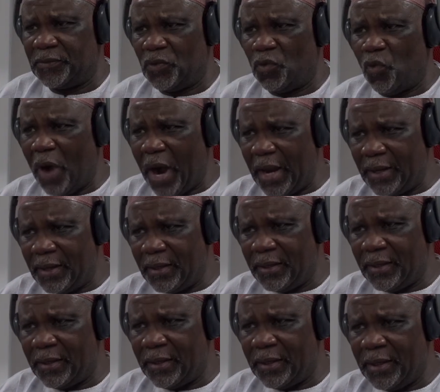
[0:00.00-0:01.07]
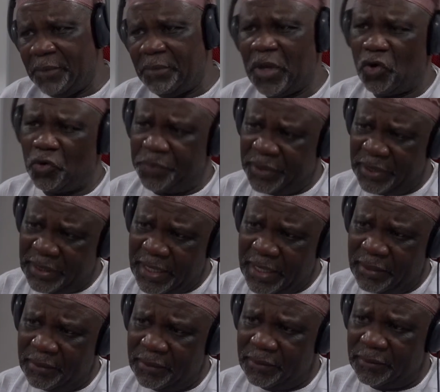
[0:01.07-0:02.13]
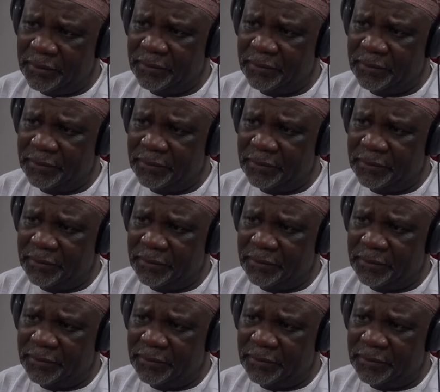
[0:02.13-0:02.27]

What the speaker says: One, in my opinion,